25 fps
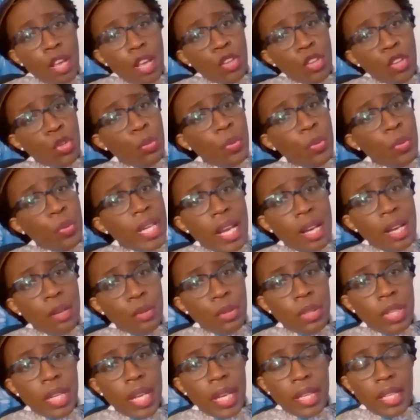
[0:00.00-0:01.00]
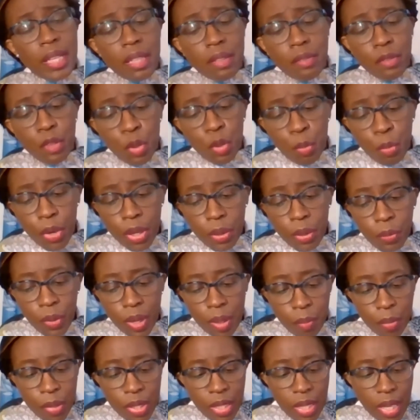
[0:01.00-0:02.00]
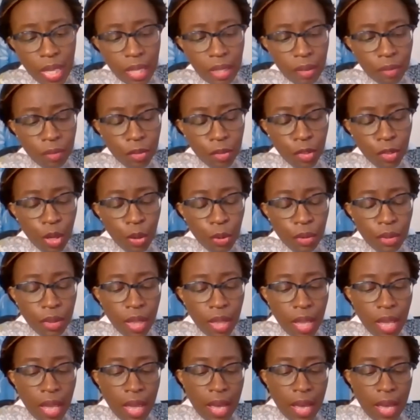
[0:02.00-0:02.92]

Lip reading: So we're down to negative 2.1% of growth